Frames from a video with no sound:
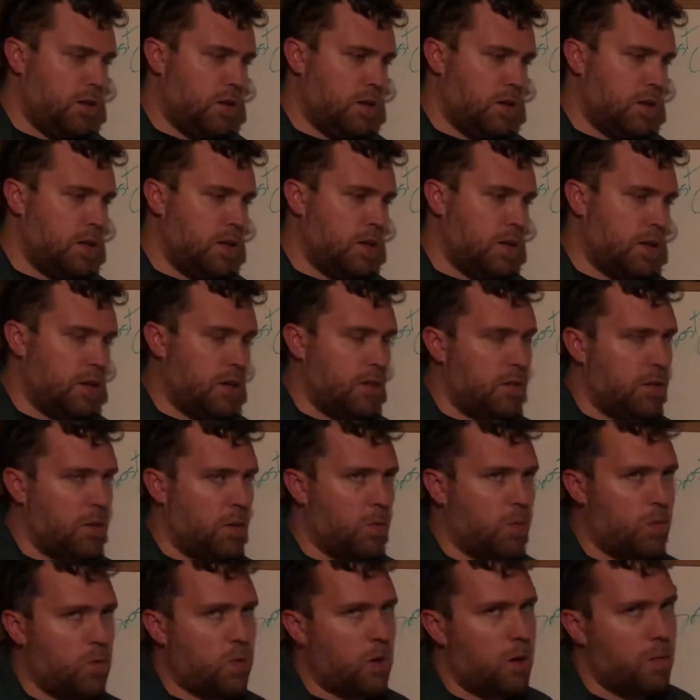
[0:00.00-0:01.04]
and
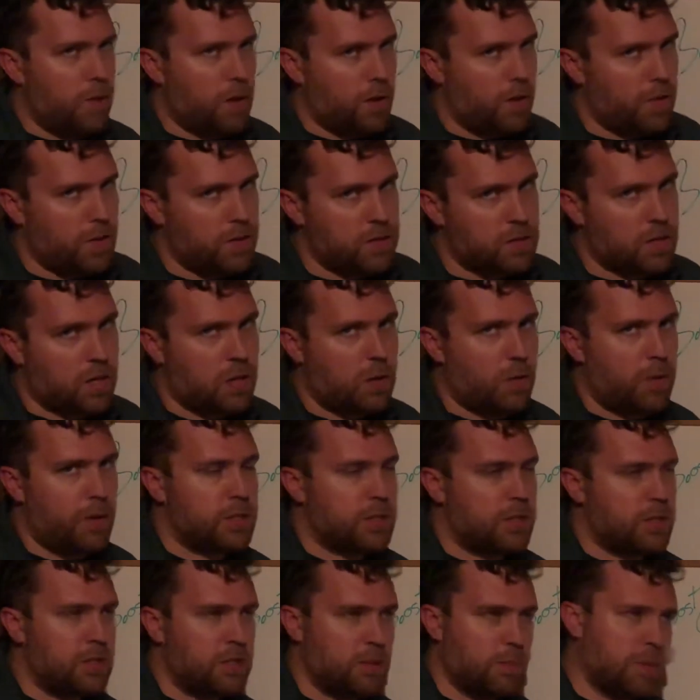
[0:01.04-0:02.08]
don't quote me on this always,
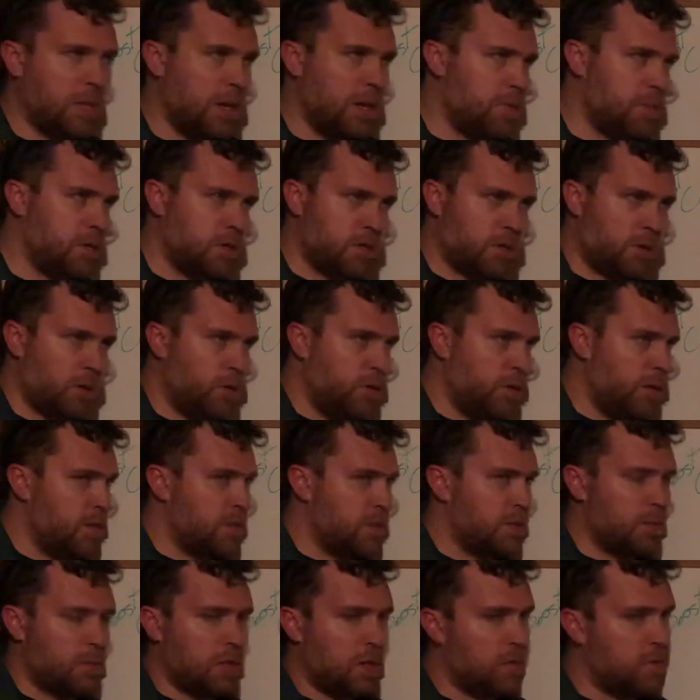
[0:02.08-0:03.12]
because sometimes it's screw in and
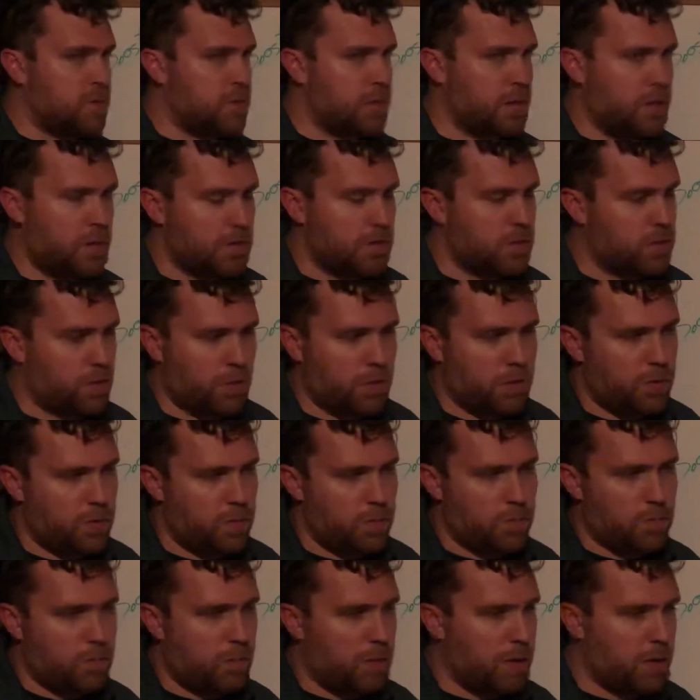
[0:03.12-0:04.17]
sometimes it's unscrew to
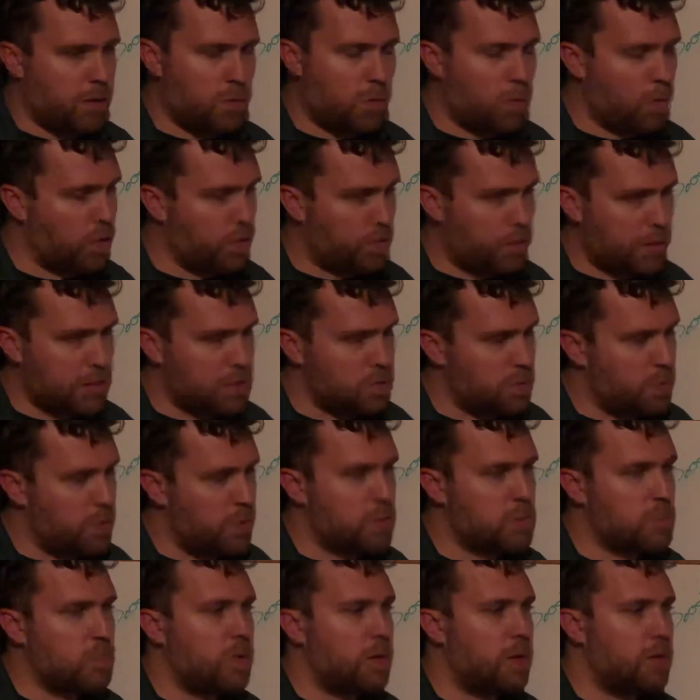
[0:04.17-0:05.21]
make more and less
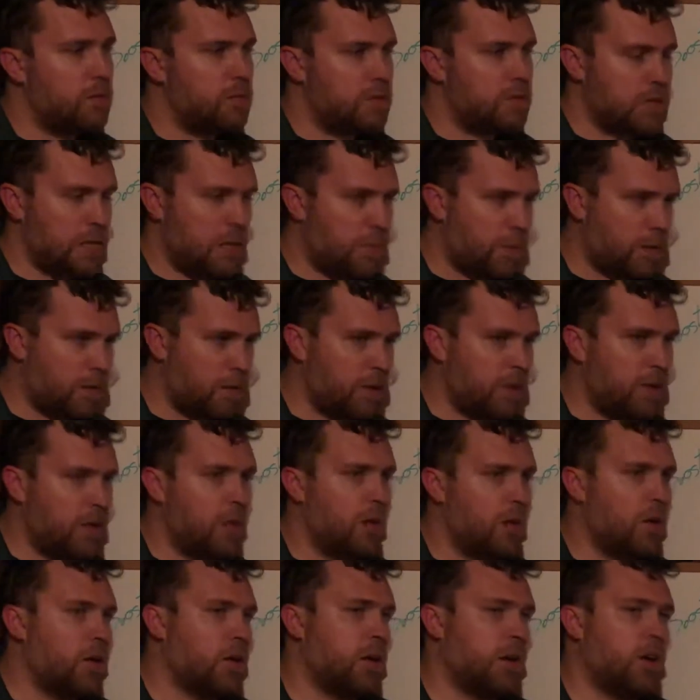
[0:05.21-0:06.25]
boost, but typically
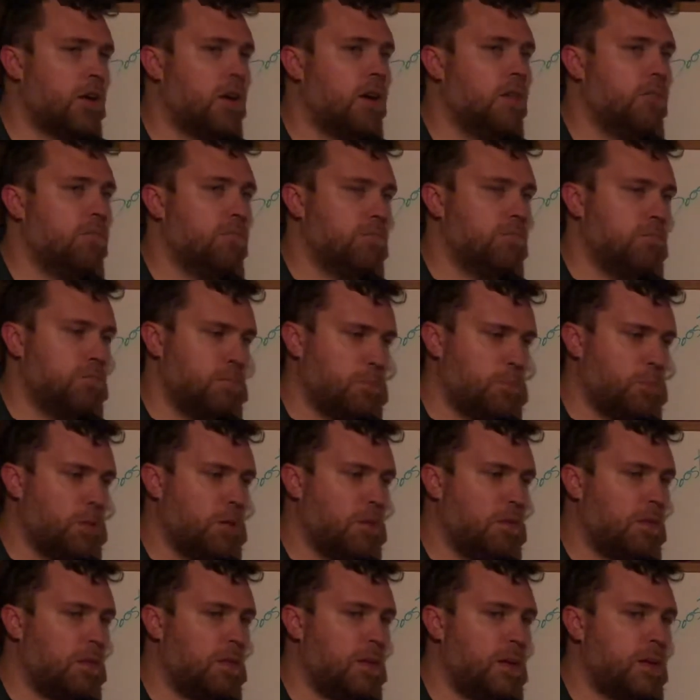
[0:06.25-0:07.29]
you're going to
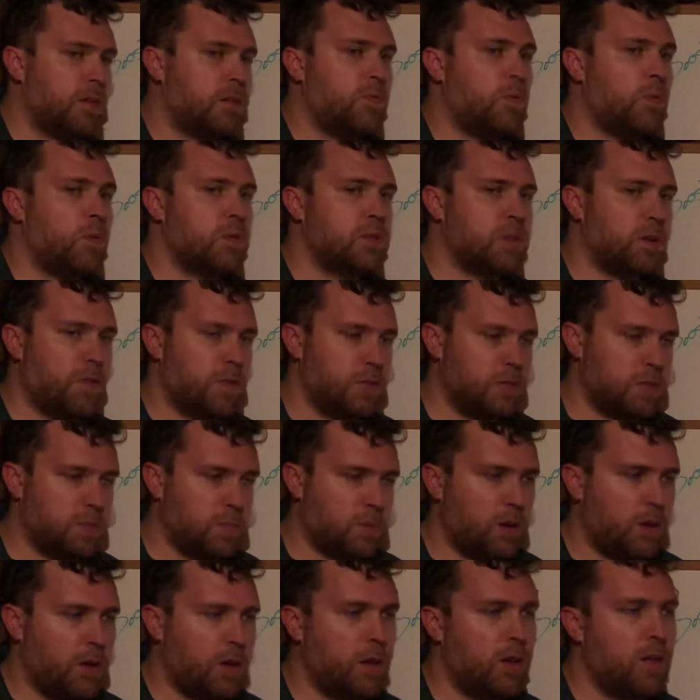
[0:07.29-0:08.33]
put less force on the
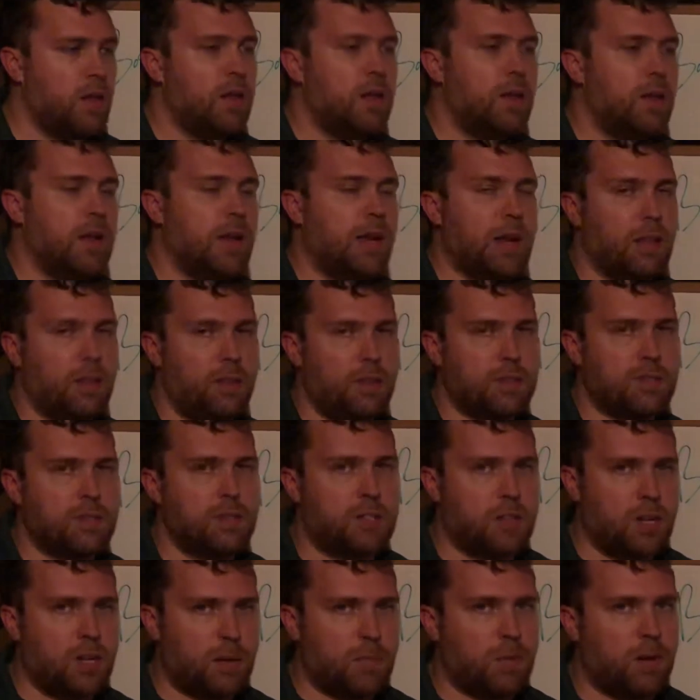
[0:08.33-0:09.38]
spring and it lets the
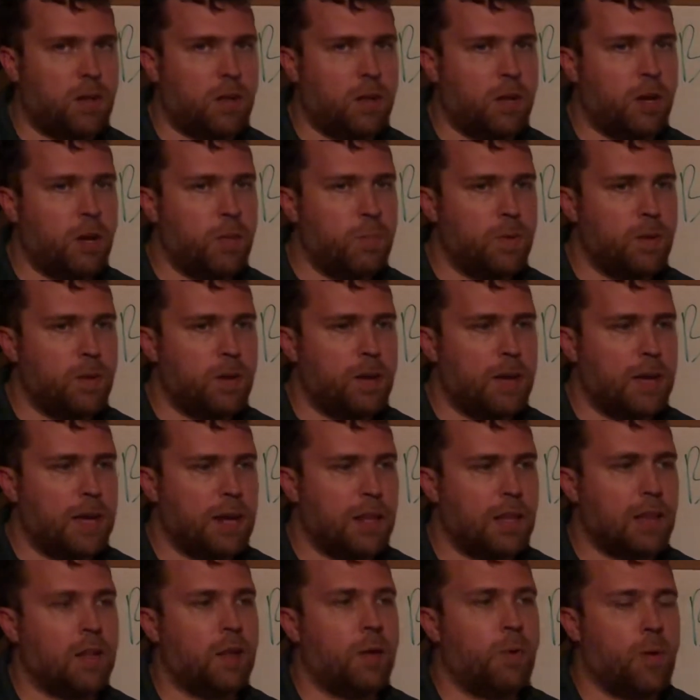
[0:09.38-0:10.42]
check ball open at a
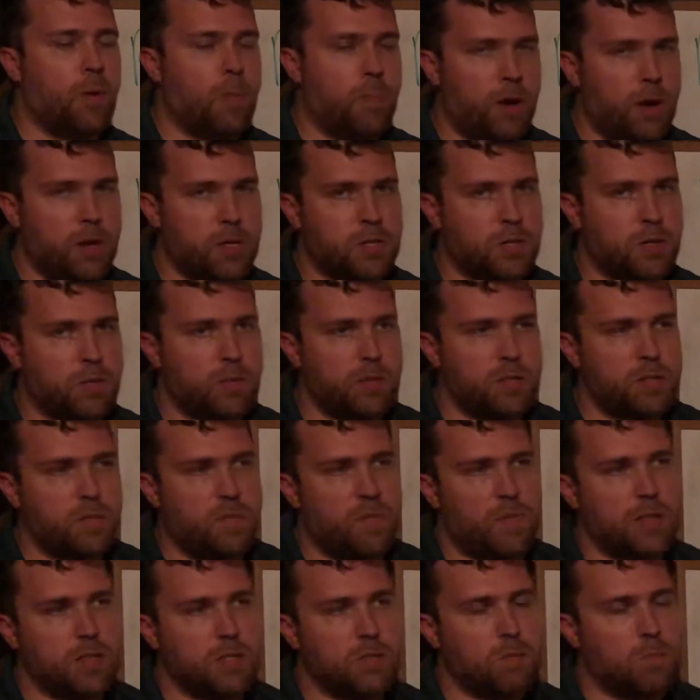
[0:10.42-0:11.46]
lower pressure, which
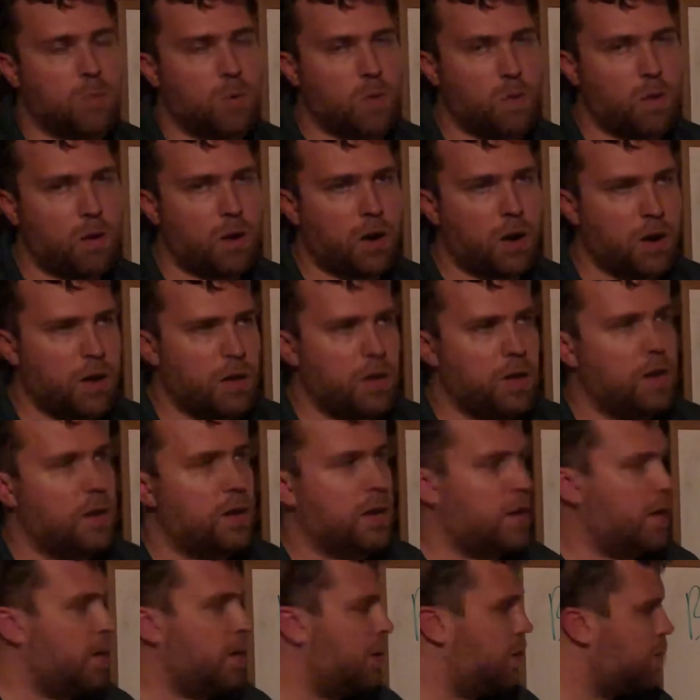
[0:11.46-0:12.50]
vents more
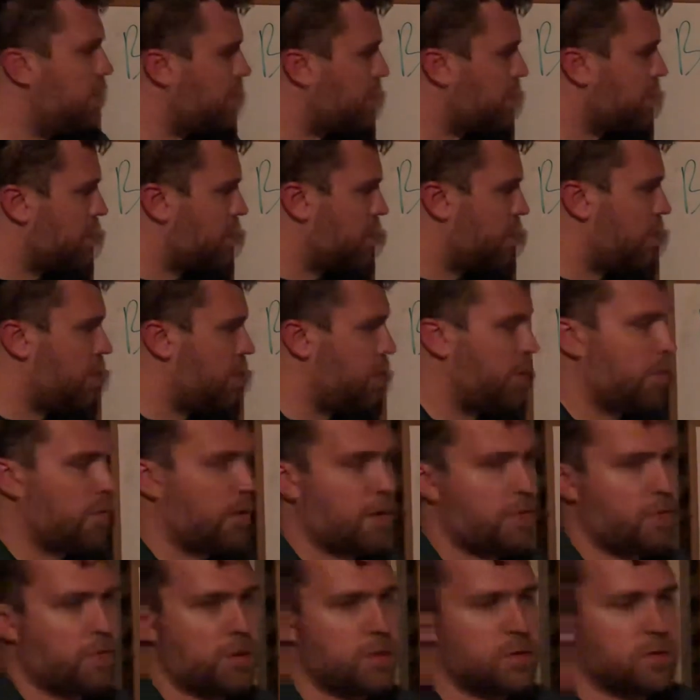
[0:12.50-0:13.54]
and doesn't go to your
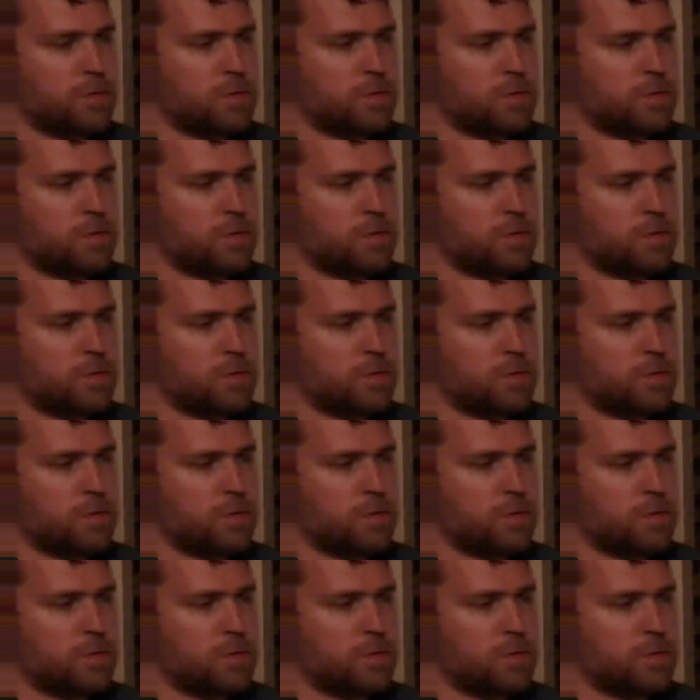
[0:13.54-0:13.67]
reference.